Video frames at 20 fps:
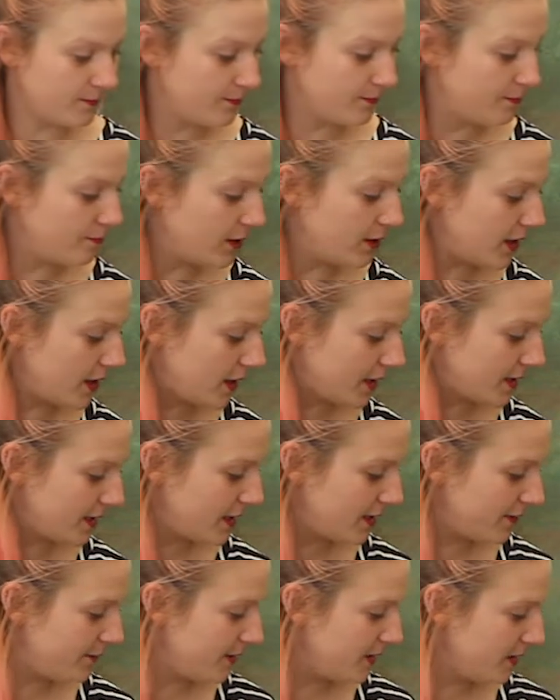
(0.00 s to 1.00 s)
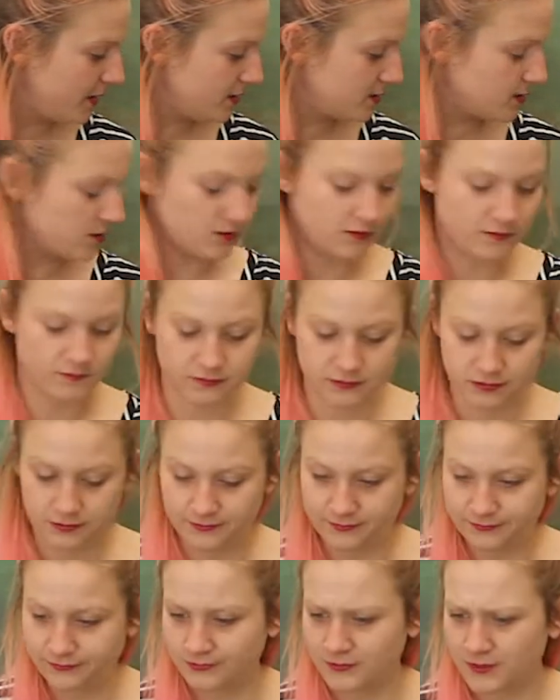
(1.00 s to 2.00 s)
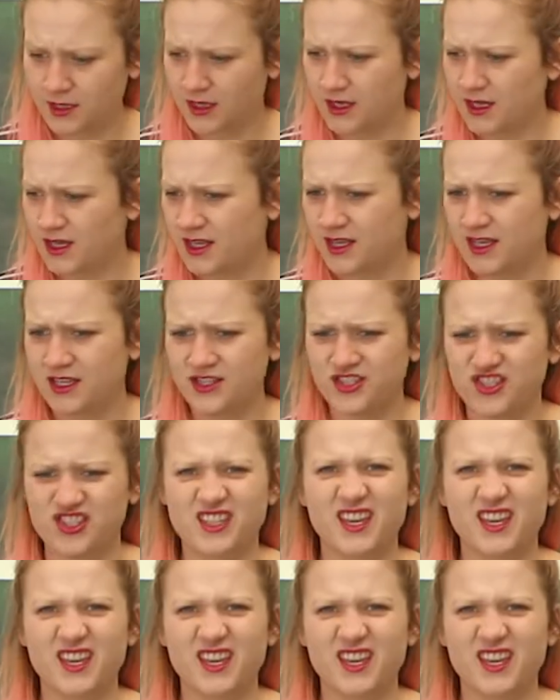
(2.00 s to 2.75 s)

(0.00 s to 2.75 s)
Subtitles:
But let me sort of just